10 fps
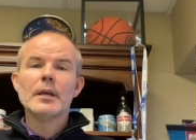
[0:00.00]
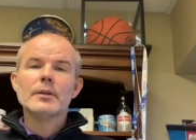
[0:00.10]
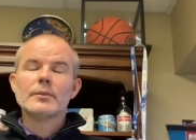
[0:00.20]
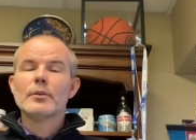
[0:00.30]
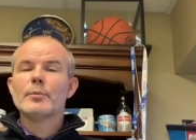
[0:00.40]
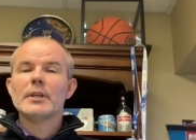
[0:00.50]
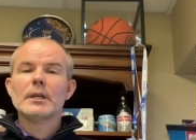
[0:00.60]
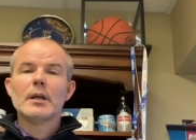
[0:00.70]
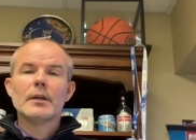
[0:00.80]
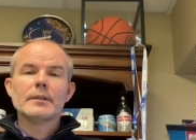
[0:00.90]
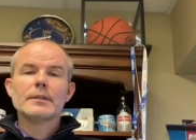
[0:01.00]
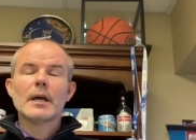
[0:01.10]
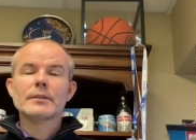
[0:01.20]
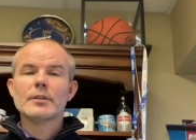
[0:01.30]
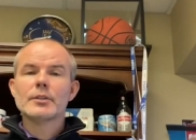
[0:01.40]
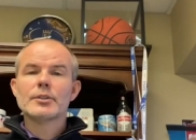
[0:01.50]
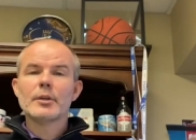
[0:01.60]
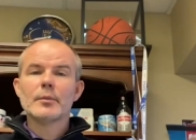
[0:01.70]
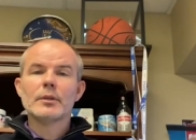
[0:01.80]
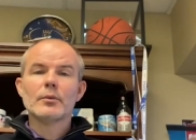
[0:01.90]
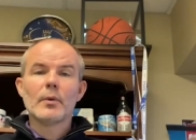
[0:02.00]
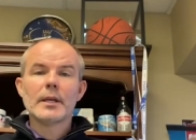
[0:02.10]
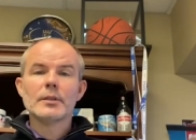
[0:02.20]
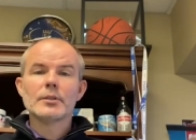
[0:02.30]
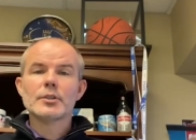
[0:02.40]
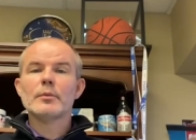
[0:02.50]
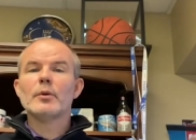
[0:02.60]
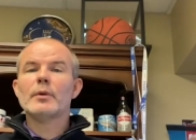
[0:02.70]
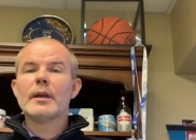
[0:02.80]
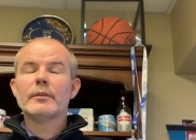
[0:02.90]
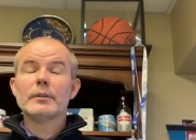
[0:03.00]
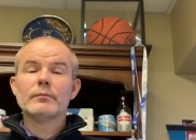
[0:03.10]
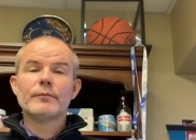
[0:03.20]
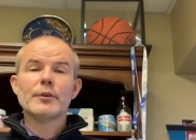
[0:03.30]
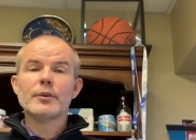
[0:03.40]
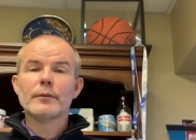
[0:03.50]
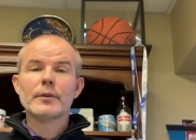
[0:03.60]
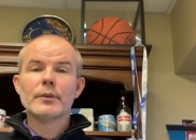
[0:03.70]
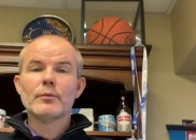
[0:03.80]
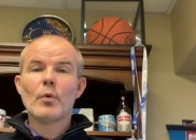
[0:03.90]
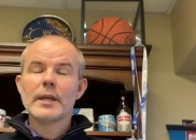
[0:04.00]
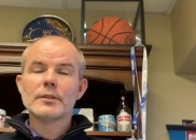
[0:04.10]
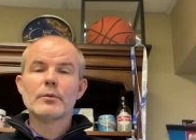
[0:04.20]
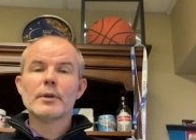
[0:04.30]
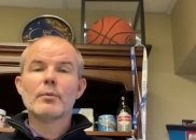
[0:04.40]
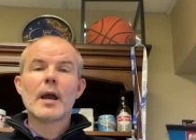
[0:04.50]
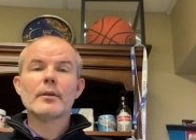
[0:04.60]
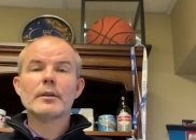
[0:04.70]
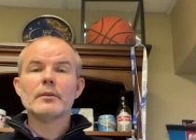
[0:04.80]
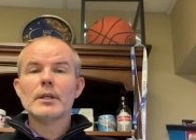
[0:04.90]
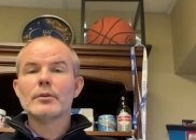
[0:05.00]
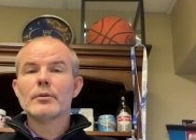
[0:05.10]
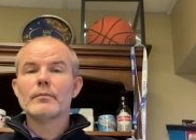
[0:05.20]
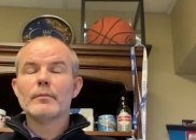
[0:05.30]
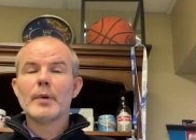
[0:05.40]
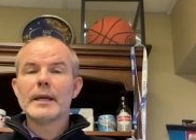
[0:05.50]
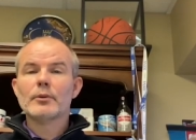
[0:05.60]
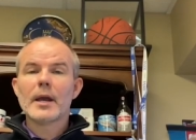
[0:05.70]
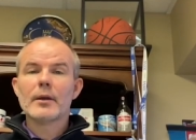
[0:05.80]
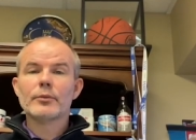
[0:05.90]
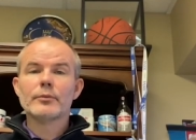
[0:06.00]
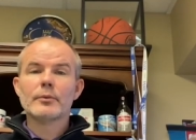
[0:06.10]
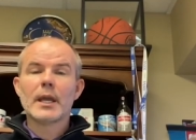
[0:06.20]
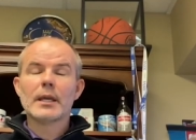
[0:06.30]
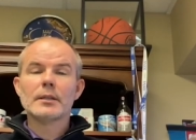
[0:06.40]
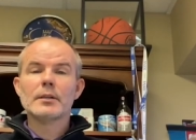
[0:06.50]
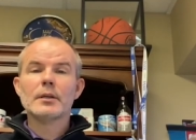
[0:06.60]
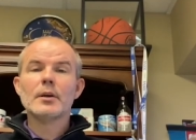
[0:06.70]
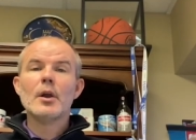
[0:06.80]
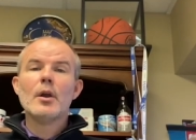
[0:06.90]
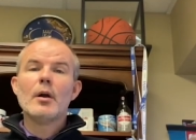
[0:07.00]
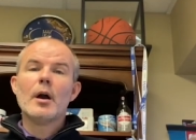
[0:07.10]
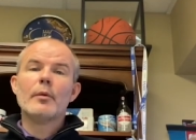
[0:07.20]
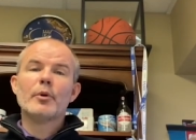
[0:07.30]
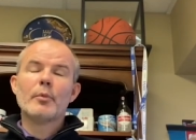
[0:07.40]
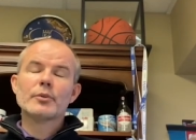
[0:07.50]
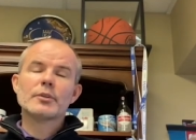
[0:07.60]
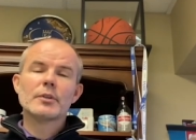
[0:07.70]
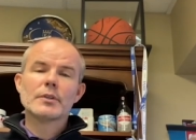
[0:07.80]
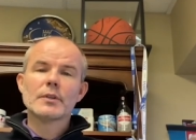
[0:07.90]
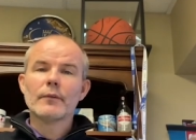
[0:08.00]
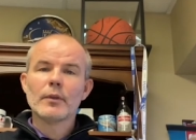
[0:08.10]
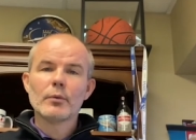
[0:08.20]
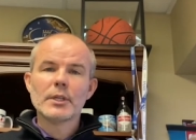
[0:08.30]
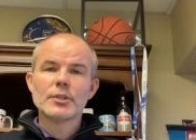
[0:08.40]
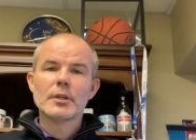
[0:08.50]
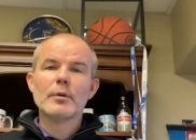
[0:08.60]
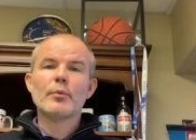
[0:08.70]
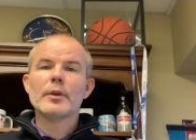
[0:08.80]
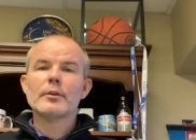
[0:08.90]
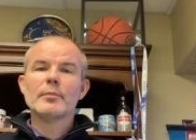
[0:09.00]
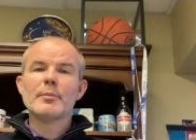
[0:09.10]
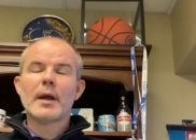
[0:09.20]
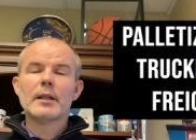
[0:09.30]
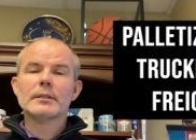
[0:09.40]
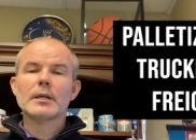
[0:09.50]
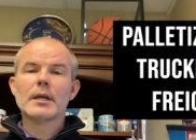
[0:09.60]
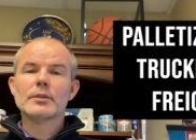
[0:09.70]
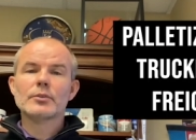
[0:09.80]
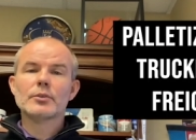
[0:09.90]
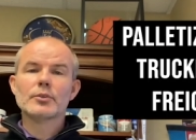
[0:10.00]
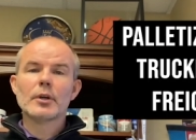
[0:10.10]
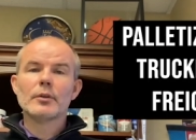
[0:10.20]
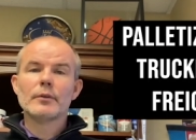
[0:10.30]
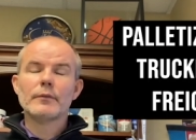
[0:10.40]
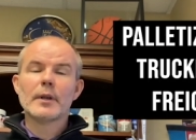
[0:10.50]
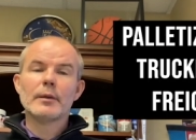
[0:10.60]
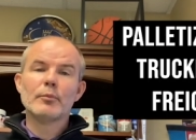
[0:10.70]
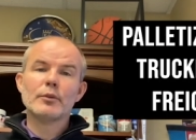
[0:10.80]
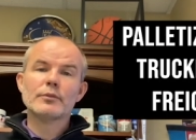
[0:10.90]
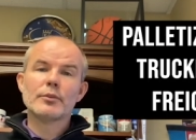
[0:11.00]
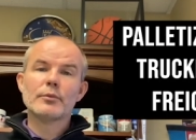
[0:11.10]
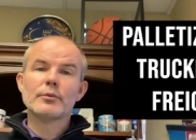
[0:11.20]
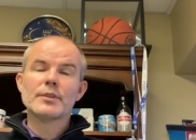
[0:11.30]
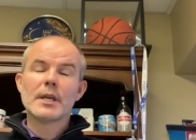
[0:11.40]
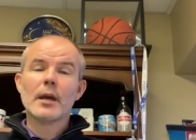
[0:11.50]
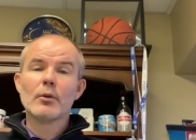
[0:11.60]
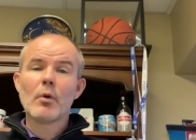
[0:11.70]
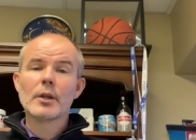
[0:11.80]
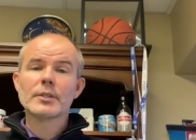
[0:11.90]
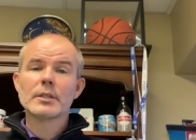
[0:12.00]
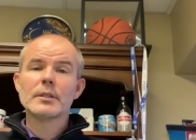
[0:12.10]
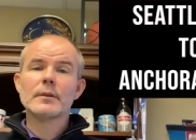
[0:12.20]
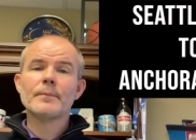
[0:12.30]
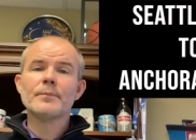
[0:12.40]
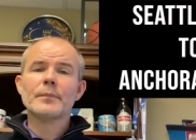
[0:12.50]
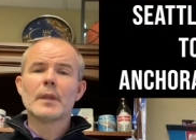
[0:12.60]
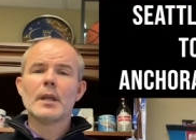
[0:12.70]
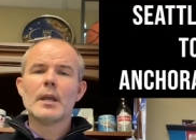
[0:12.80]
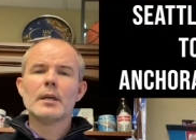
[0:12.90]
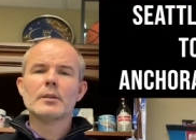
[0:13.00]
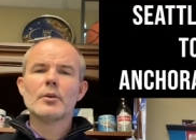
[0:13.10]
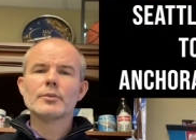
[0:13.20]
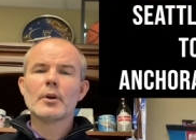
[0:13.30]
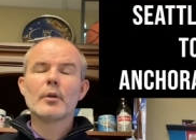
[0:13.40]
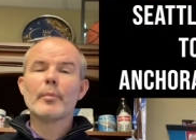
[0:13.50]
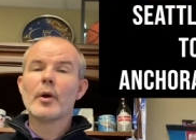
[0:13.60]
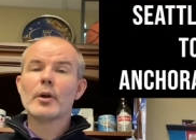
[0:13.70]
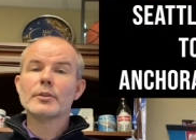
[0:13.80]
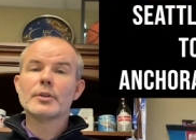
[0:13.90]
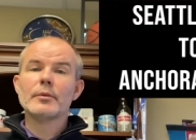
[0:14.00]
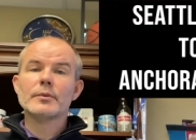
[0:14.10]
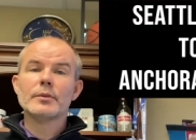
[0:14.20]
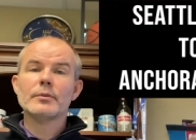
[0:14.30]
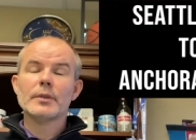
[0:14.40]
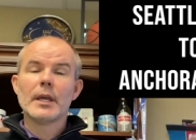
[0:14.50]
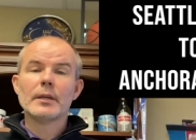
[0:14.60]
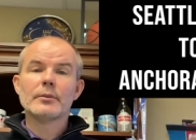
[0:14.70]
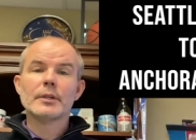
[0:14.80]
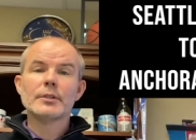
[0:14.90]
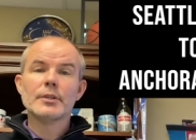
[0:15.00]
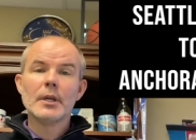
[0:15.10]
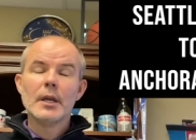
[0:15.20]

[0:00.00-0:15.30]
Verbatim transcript: So depending on the size of the shipment, the weight of the shipment, we have a few different ways that we route it, either by ground through Canada uh, but most of the stuff that we ship, whether it be palletized or truckload freight, moves through Seattle, Washington, and goes on a barge up to the Anchorage